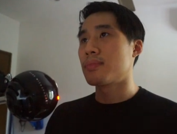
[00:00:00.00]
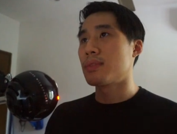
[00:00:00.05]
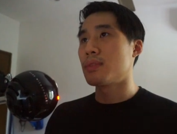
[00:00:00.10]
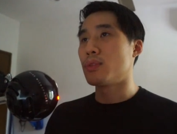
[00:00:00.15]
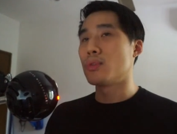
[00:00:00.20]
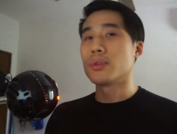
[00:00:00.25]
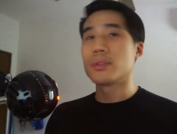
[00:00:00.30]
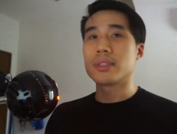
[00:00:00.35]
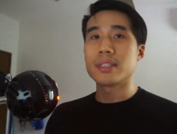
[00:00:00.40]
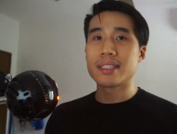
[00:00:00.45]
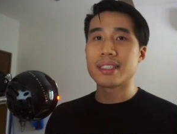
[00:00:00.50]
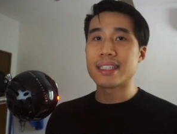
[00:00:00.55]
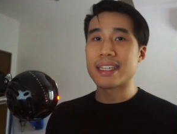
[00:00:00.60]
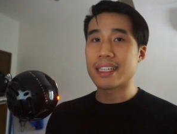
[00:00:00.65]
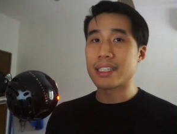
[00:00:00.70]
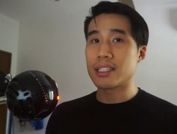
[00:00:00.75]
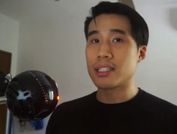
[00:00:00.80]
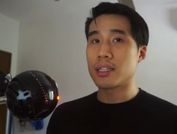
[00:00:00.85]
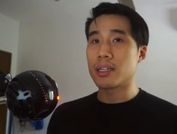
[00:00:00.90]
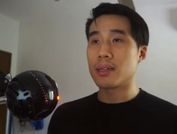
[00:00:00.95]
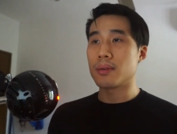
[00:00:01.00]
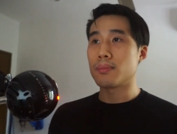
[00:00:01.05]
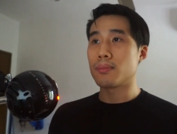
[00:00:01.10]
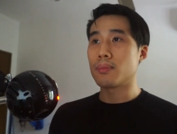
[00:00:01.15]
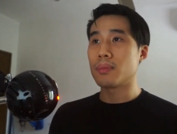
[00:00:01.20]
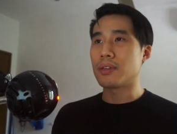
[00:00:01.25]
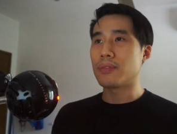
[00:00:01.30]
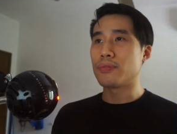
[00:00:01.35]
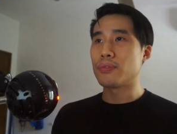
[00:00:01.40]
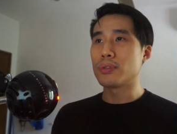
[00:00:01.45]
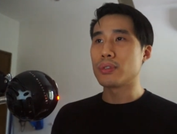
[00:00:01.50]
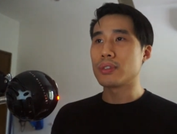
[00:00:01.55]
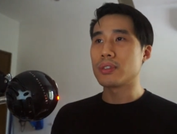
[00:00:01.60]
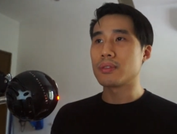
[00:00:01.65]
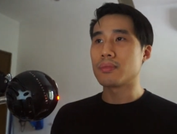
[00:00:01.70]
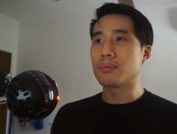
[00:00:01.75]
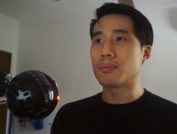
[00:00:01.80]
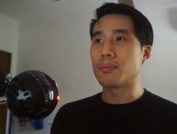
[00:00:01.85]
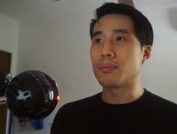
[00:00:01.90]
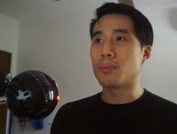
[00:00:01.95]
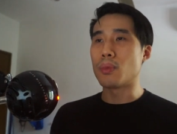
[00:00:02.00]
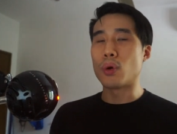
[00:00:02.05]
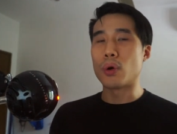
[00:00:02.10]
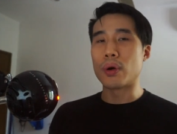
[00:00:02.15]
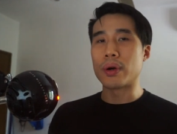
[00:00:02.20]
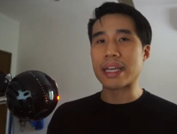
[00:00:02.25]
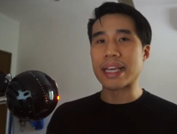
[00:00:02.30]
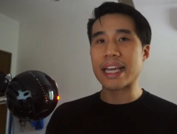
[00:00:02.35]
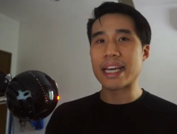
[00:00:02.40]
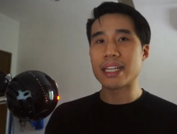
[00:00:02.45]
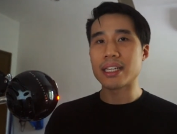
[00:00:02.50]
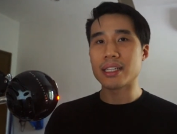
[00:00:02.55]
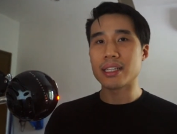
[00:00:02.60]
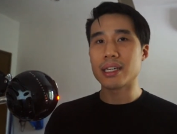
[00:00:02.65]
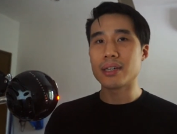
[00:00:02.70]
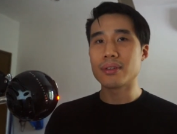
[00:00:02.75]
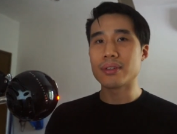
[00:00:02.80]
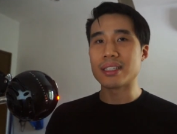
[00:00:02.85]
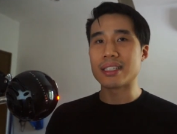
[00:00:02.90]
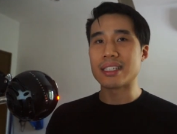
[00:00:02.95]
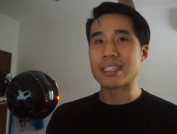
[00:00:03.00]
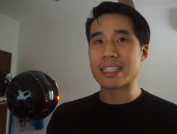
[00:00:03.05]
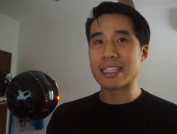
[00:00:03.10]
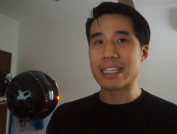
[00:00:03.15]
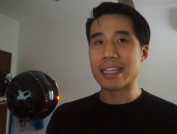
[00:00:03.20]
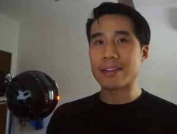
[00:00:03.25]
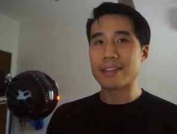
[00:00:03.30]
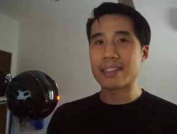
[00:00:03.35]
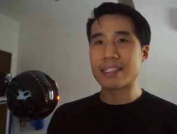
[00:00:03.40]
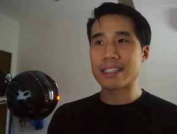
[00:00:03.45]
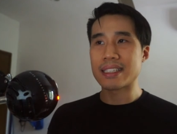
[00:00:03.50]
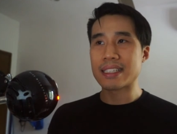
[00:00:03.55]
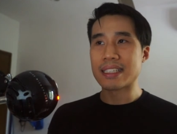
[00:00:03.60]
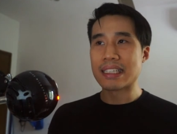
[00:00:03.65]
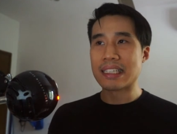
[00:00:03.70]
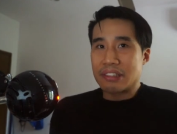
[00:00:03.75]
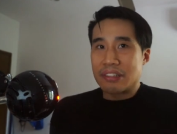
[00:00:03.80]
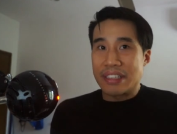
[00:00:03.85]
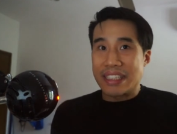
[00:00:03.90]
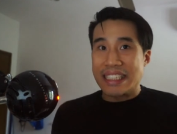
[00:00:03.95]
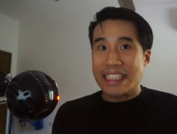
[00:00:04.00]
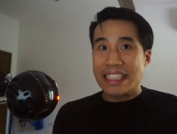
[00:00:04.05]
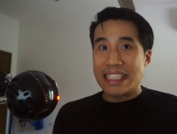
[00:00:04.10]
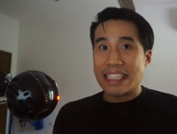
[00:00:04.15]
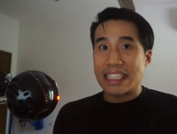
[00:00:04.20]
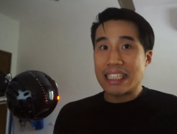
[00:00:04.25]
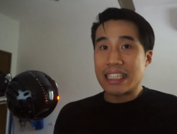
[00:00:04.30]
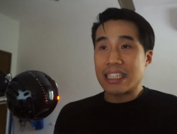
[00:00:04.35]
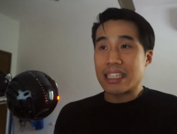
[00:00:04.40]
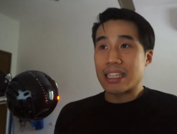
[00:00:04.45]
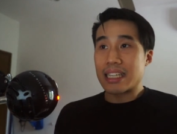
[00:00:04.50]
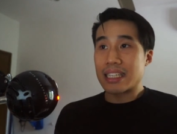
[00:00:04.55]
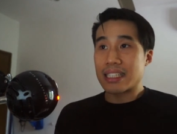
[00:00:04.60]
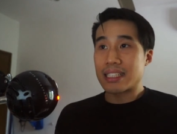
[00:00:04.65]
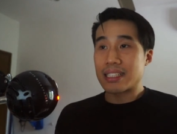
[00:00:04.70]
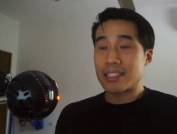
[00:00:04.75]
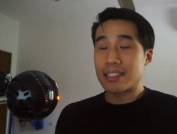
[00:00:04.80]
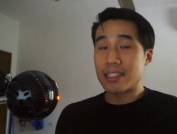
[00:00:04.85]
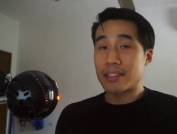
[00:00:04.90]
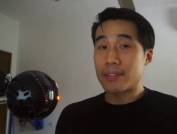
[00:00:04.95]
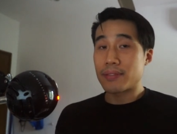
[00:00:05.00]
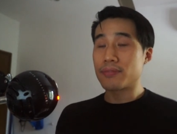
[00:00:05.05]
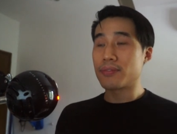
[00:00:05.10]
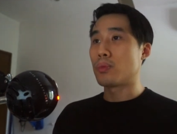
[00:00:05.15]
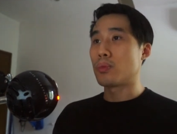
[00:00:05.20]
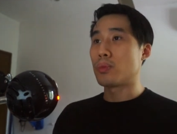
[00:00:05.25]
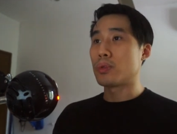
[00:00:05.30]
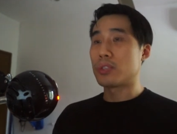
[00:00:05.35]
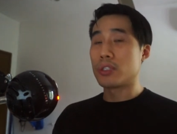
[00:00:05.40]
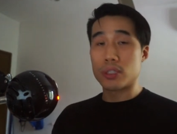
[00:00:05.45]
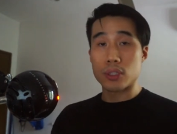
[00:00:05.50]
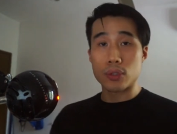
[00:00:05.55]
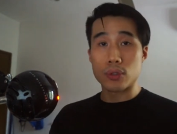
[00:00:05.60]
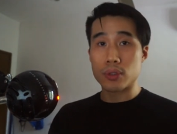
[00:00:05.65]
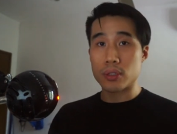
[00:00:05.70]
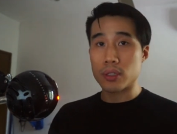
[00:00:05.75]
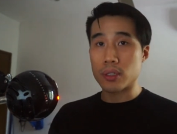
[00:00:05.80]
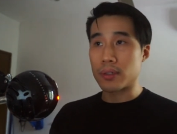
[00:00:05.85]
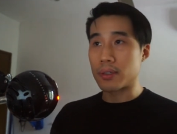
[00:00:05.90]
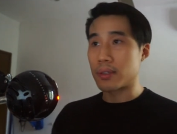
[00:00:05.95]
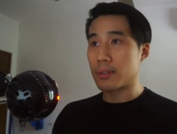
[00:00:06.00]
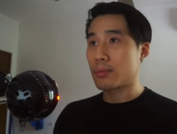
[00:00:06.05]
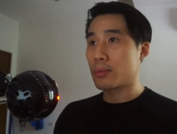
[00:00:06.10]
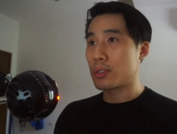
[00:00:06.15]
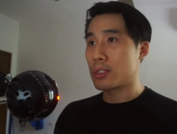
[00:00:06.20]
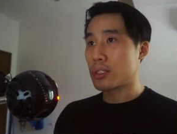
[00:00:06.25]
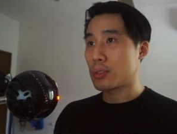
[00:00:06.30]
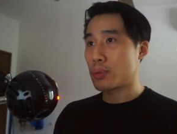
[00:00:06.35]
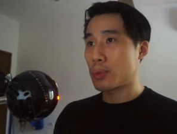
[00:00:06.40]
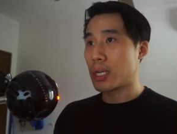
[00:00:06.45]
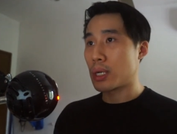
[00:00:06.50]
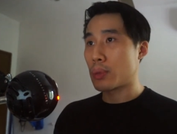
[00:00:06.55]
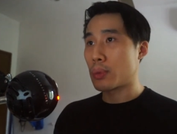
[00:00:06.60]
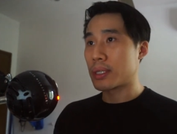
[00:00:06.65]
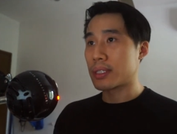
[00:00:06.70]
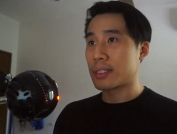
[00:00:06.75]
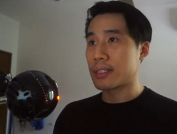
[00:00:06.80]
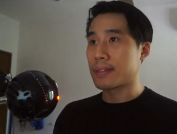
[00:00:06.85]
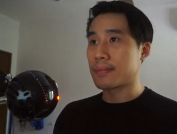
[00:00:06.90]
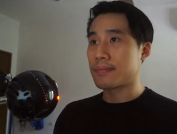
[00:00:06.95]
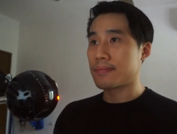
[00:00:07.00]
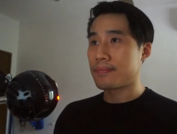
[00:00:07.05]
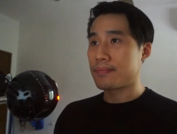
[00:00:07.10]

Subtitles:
You notice that it feels more organic now. It's less cringy and less stiff, which is a good start, which is what I wanted.